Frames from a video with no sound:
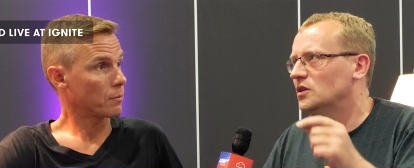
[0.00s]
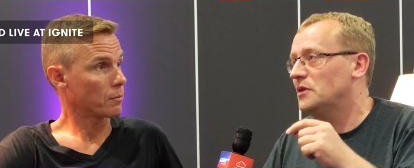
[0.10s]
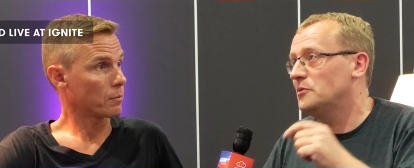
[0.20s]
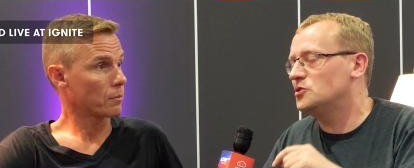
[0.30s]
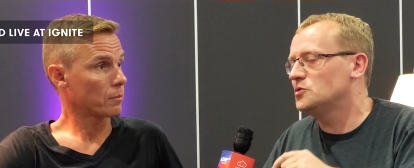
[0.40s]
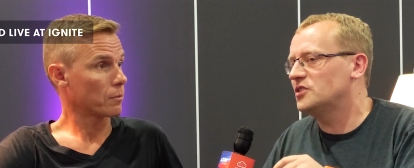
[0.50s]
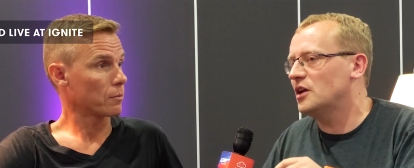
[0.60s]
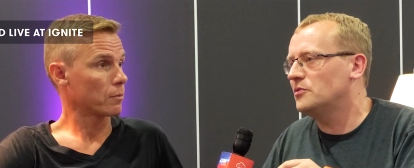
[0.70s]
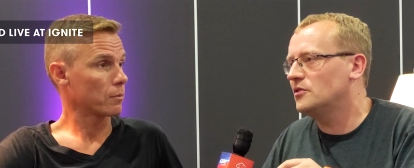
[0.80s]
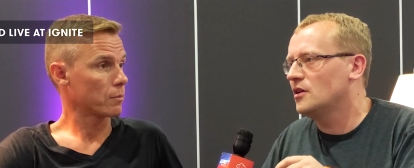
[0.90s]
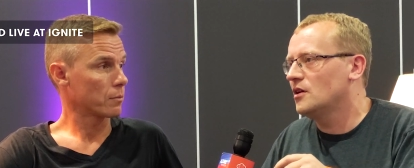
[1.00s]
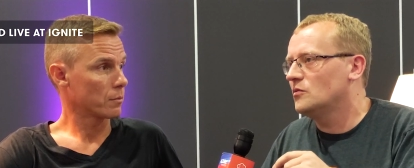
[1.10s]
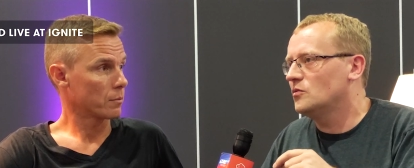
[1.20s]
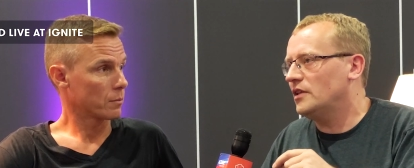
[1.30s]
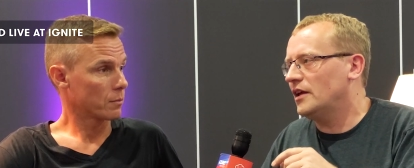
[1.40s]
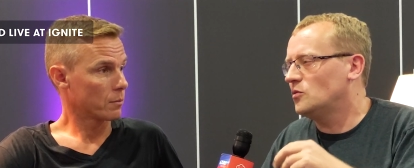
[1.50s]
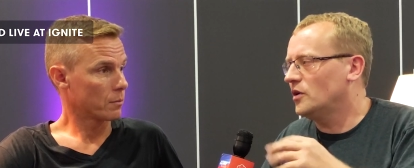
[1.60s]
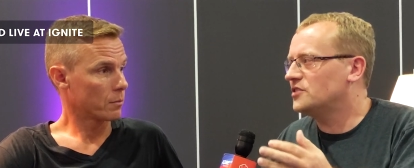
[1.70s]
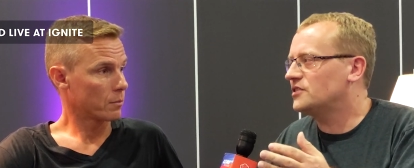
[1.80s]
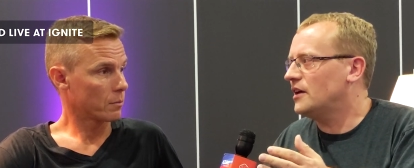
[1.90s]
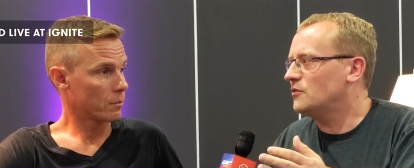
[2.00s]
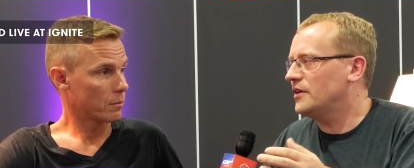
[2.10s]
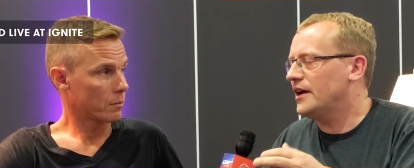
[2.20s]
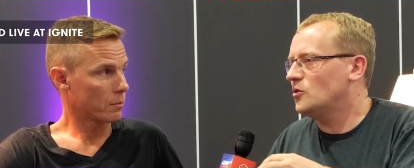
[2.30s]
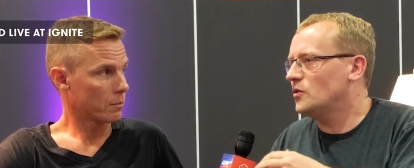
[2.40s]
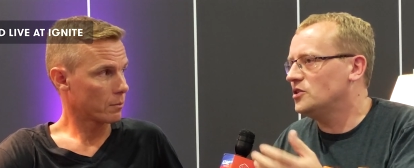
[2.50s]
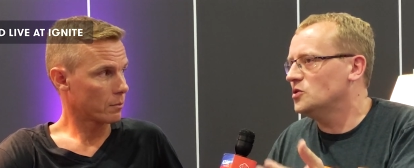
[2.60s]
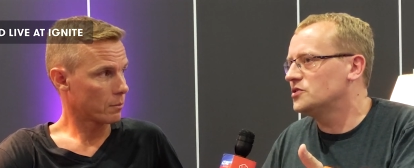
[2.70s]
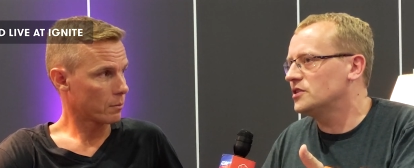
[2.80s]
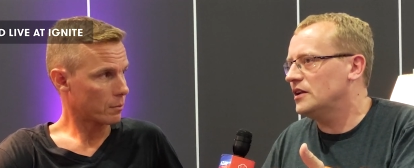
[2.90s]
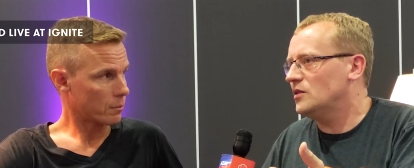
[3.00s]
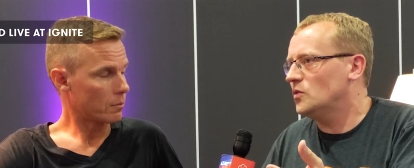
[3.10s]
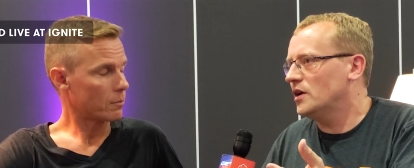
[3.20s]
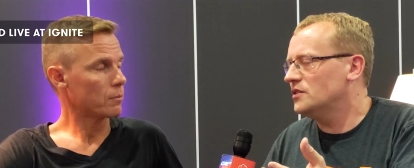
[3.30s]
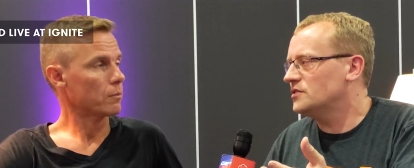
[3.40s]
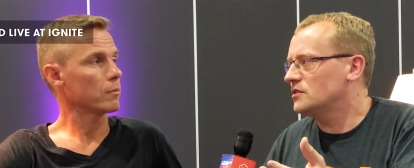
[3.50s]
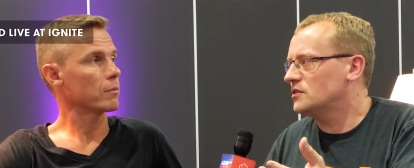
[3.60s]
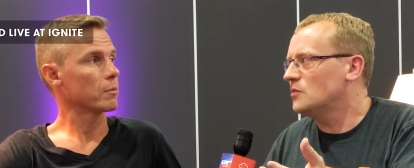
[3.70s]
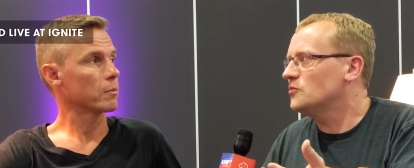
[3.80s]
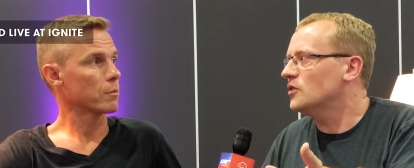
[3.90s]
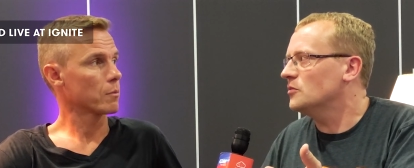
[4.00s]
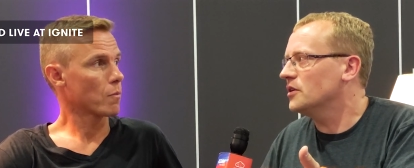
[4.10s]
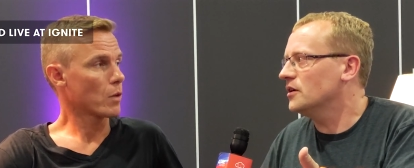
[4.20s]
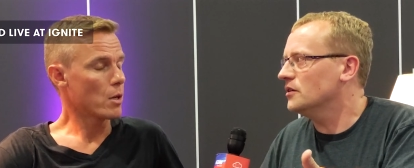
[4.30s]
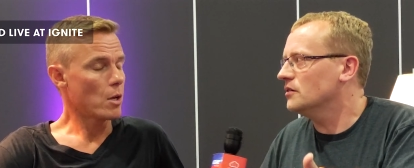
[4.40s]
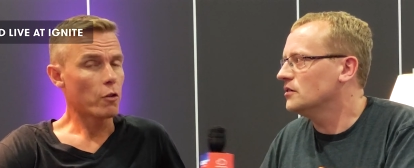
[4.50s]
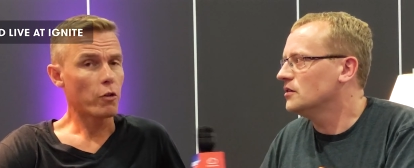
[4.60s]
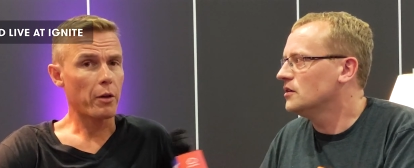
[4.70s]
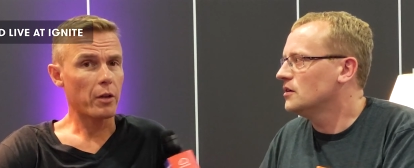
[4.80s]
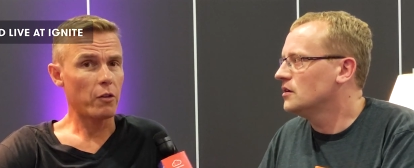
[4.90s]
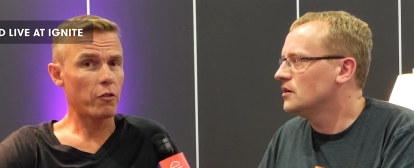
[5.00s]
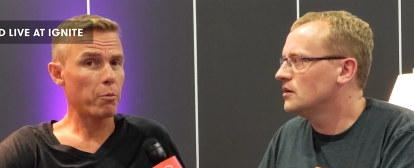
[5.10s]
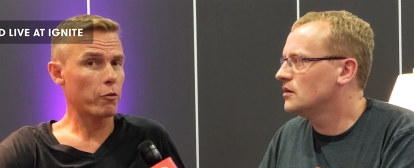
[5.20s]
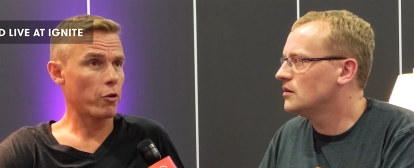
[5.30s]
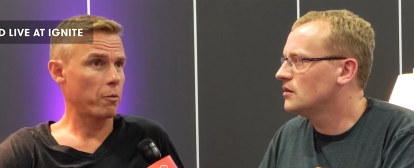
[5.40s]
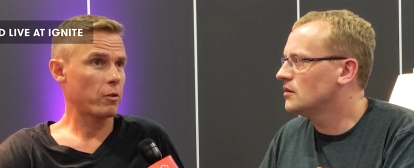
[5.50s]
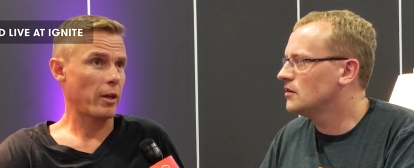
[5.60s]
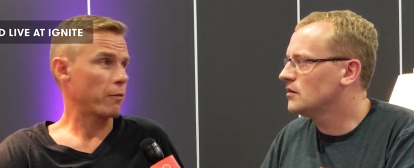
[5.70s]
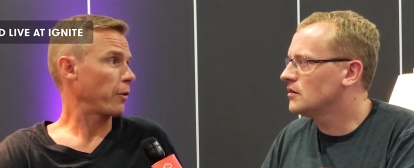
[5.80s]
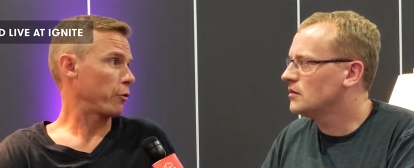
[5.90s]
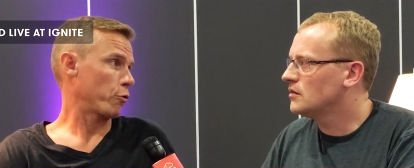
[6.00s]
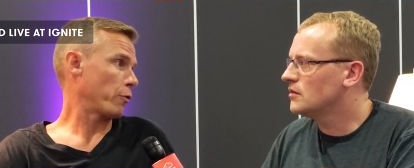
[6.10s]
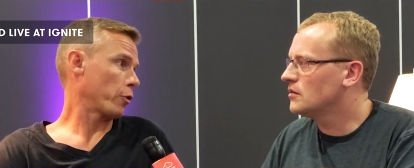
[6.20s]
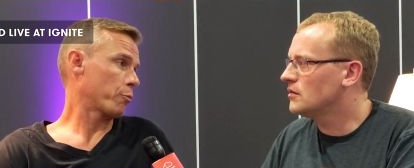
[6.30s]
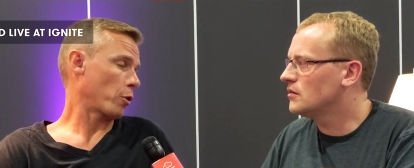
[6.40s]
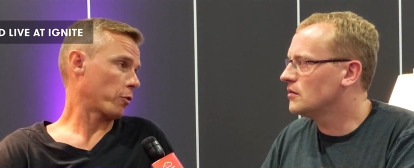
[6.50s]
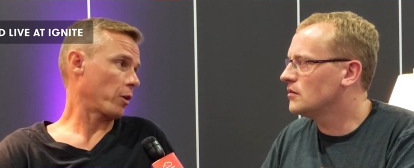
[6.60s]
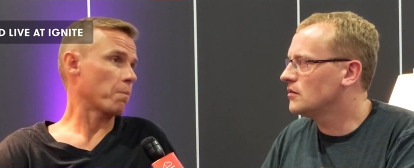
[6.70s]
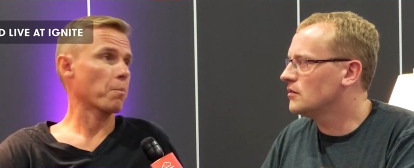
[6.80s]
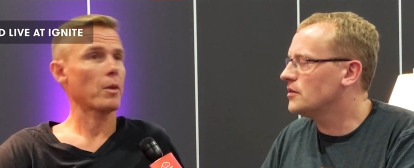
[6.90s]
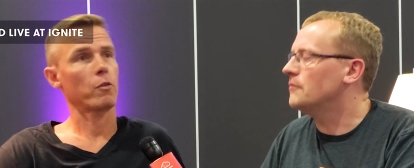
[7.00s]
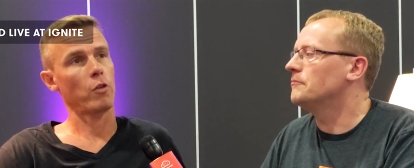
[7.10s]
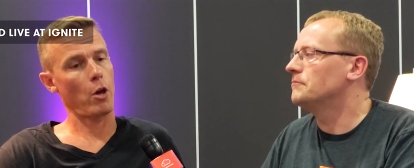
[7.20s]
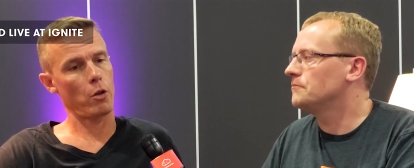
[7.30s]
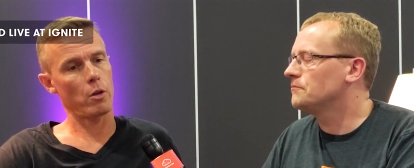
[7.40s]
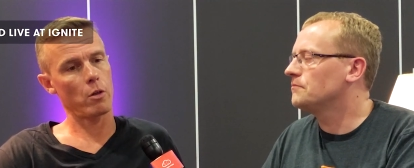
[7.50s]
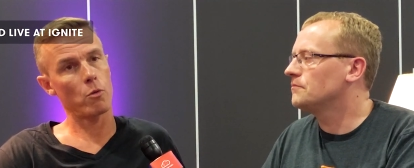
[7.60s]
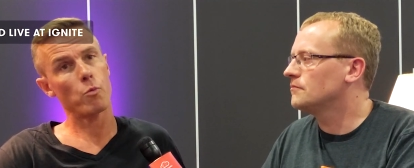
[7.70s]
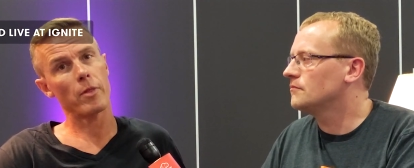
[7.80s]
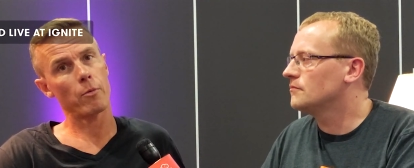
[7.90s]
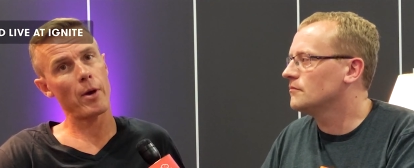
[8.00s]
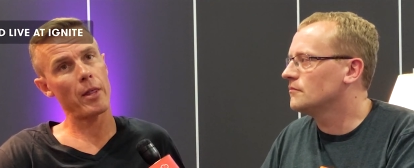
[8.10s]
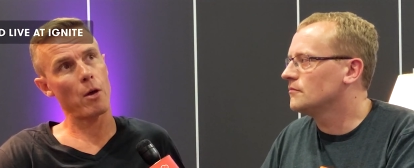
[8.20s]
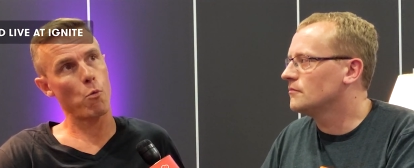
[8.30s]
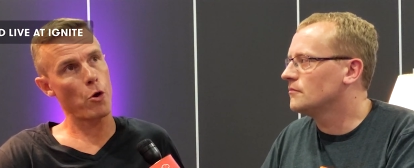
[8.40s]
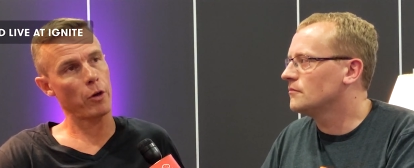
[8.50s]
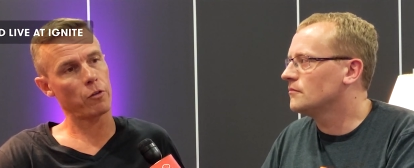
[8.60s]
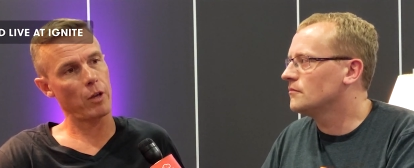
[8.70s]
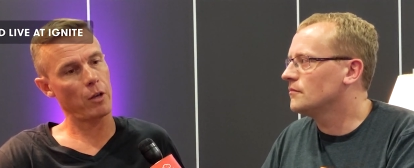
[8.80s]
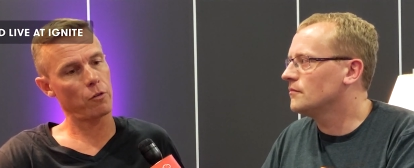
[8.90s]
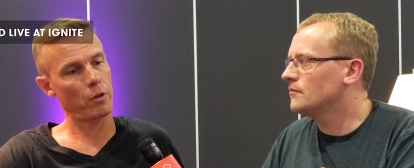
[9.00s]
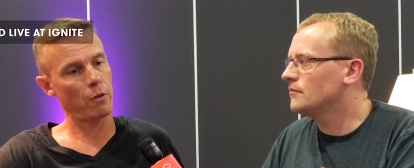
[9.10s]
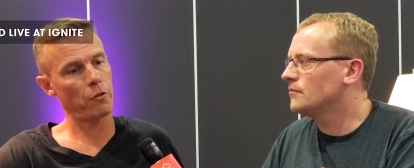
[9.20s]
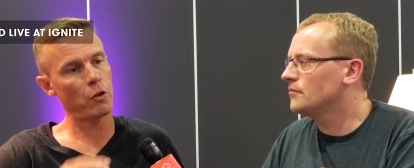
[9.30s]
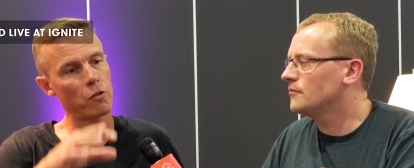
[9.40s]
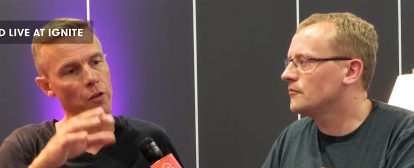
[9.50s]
Speaker 1: one maybe two steps, like what is Cloudflare? How do I use it, and where does
Speaker 2: it come from, kind of? So in, in, simple terms, Cloudflare is a reverse proxy. Yep. So the, the, the, way that works is that if you